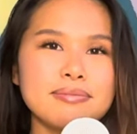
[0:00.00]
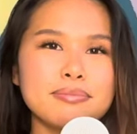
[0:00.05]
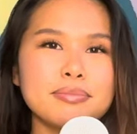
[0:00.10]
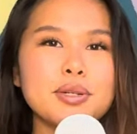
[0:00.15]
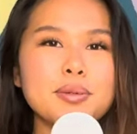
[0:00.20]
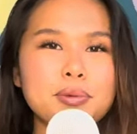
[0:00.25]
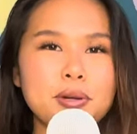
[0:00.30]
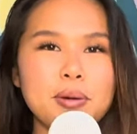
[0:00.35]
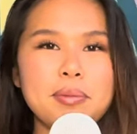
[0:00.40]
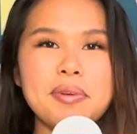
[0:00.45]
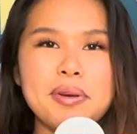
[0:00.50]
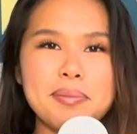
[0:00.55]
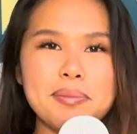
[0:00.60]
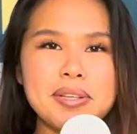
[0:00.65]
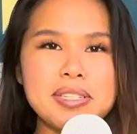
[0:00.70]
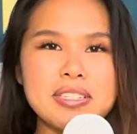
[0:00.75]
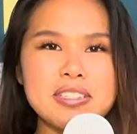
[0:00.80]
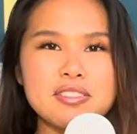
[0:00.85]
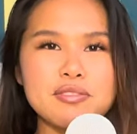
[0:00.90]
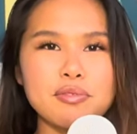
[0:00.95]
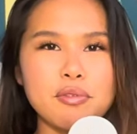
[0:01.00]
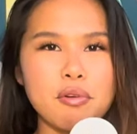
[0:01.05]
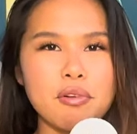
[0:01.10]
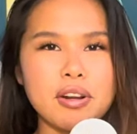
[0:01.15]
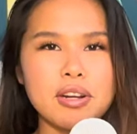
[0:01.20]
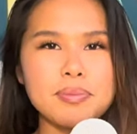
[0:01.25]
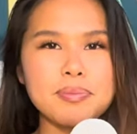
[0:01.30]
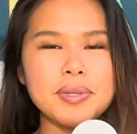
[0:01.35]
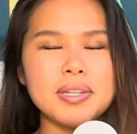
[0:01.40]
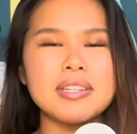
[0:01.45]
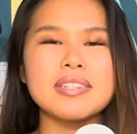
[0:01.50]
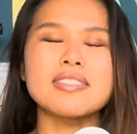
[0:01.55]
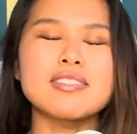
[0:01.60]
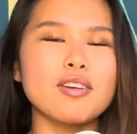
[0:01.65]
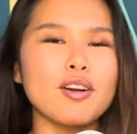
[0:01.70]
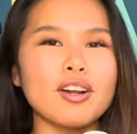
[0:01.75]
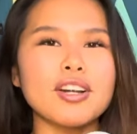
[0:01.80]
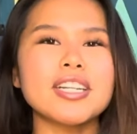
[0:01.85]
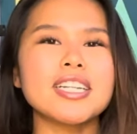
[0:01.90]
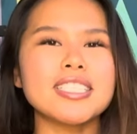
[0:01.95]
propel my business forward because
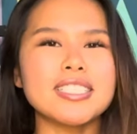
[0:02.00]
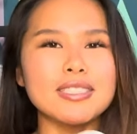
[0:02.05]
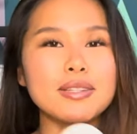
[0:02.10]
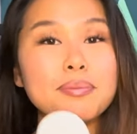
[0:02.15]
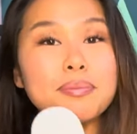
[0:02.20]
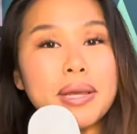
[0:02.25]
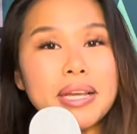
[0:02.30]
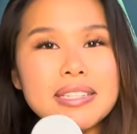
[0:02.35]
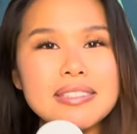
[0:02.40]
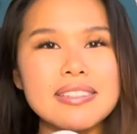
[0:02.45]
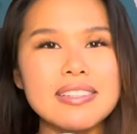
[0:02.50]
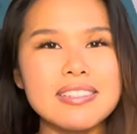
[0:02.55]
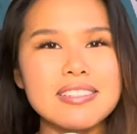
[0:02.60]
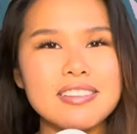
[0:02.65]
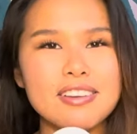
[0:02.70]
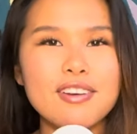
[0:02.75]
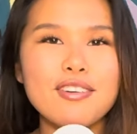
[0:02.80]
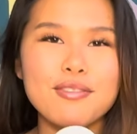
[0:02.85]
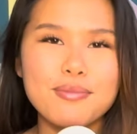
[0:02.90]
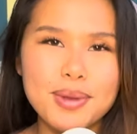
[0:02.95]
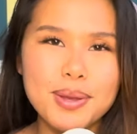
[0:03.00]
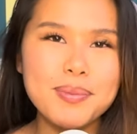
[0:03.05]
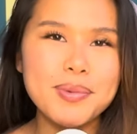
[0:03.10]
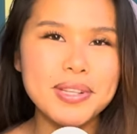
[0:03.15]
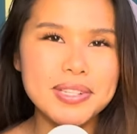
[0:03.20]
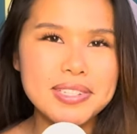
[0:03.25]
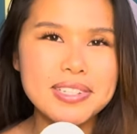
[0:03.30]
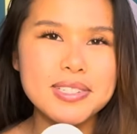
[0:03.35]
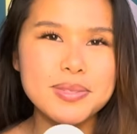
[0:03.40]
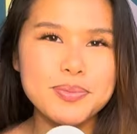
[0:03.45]
art is the basis of my business,